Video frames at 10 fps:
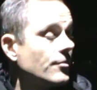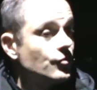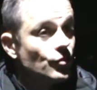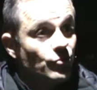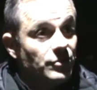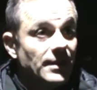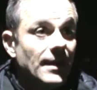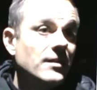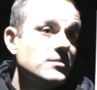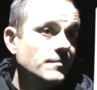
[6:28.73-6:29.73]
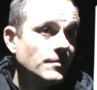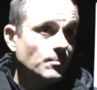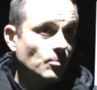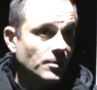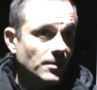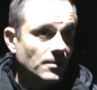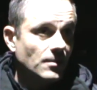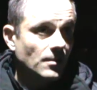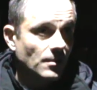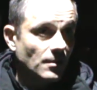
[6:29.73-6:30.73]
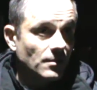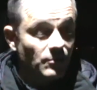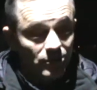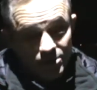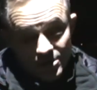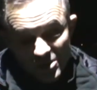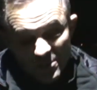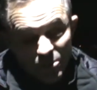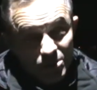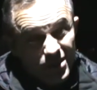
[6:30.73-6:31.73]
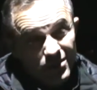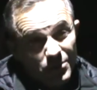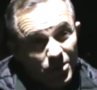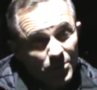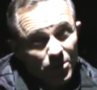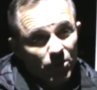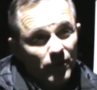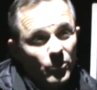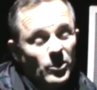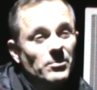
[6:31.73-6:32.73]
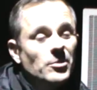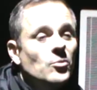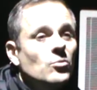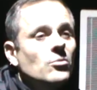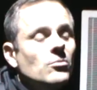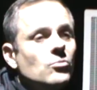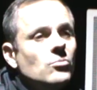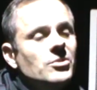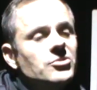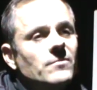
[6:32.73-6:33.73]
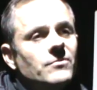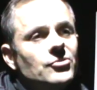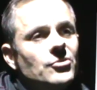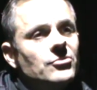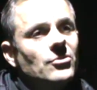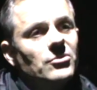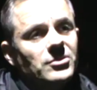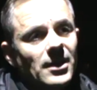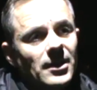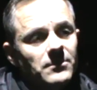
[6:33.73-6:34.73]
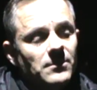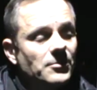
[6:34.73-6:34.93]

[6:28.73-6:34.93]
Tuesday now. That's his fifth booking, which is disappointing, but he'll be all right for Whitby, but we'll miss him for Tuesday night's game. Yeah.